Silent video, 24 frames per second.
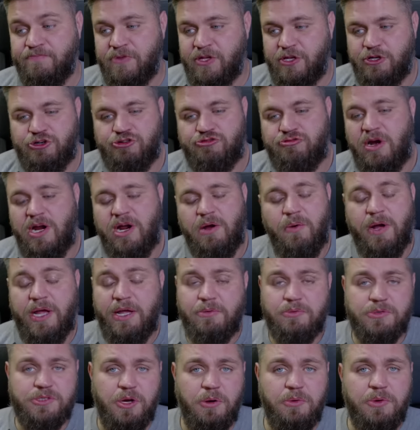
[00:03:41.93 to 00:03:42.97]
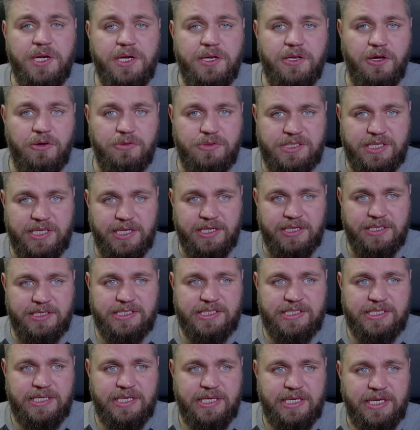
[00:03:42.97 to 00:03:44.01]
Straight away, he was owning those
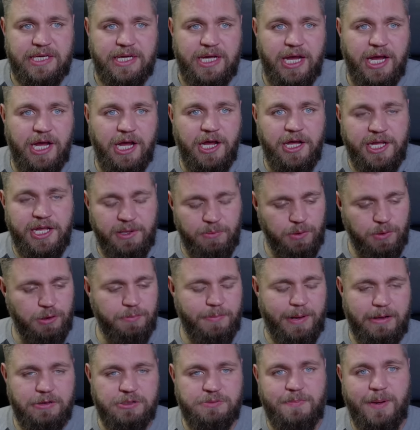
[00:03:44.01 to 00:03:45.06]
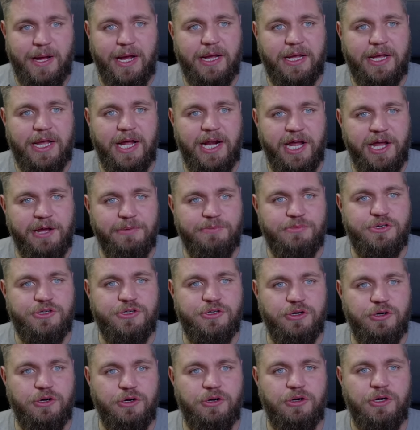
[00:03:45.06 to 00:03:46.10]
things. He will bounce back, and I'm
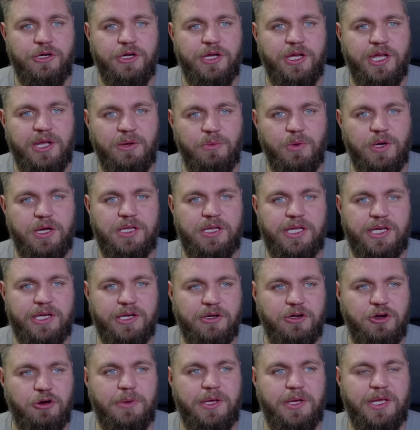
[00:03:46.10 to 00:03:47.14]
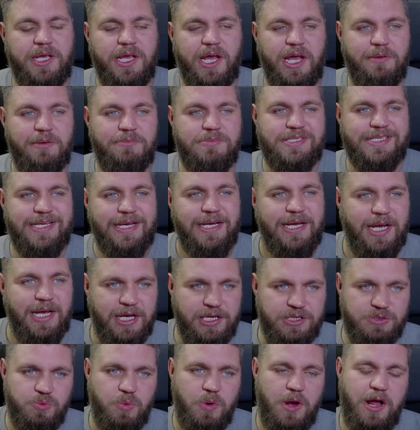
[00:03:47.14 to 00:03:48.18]
sure he will in the coming games
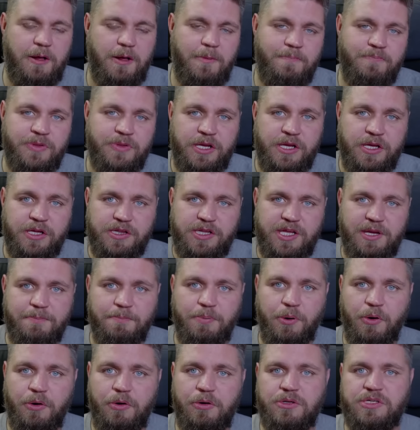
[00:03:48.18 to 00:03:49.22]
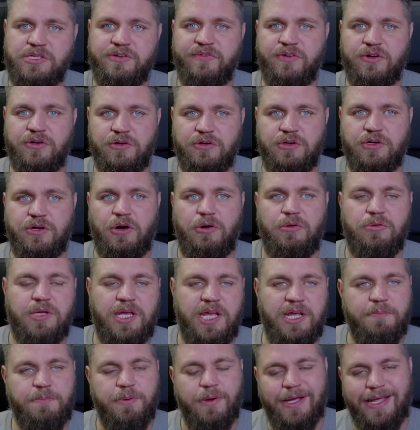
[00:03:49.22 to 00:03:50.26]
as well. The importance of a good
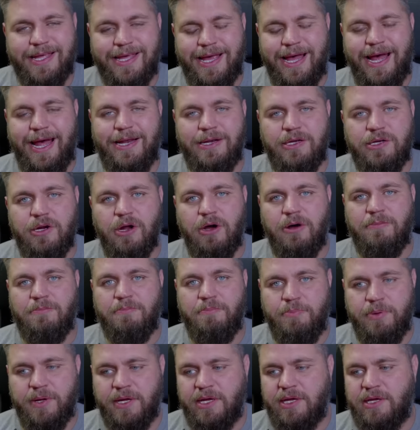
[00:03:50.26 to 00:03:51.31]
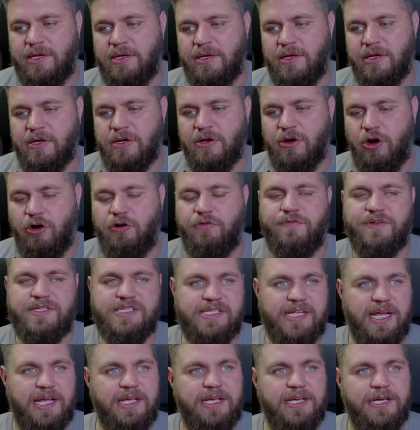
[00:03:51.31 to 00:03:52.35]
goalkeeper cannot be
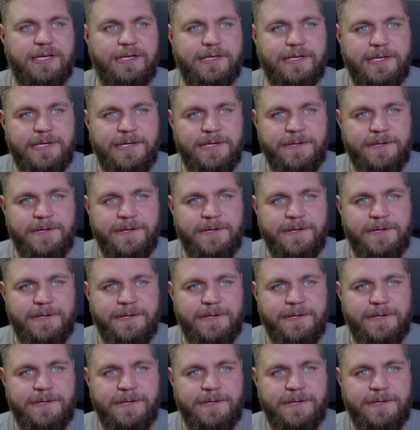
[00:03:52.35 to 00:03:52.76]
overstated.